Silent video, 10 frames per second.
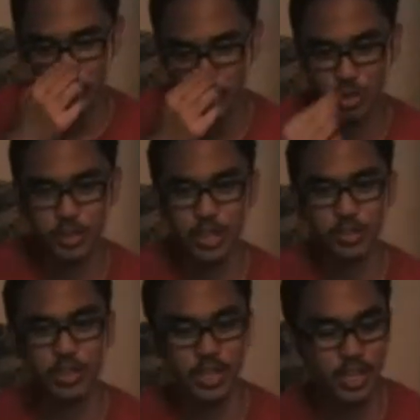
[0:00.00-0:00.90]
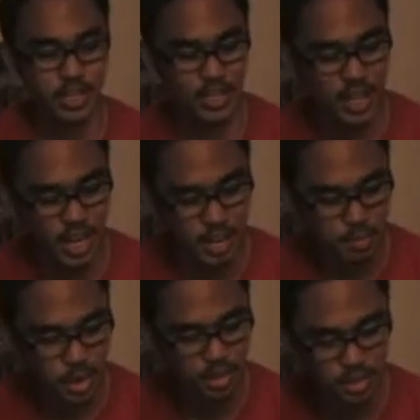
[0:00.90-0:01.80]
curse every day that I
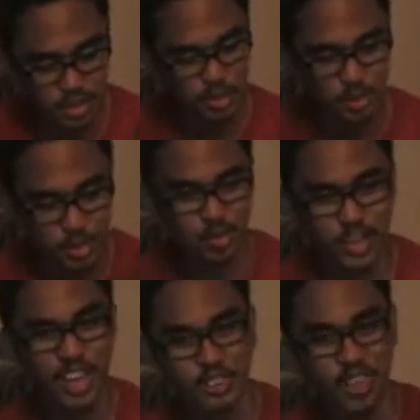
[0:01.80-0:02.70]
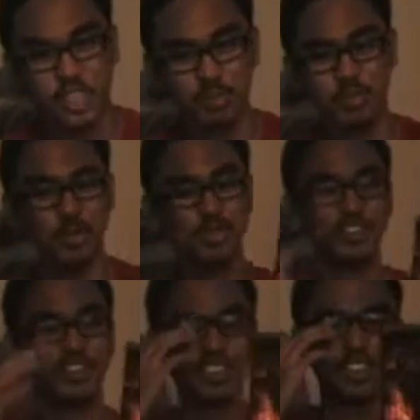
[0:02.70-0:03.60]
bought this movie at
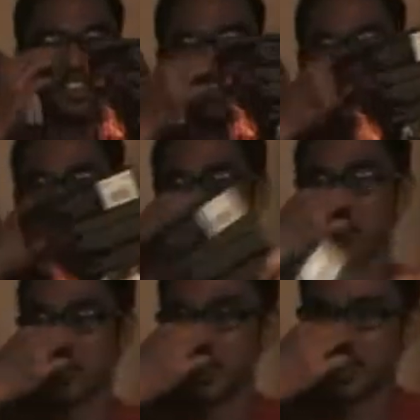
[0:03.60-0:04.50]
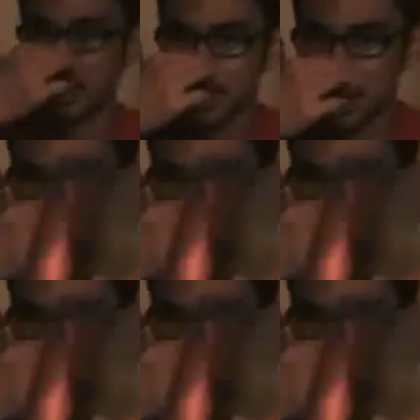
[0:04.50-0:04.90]
Rasputin. It's like. The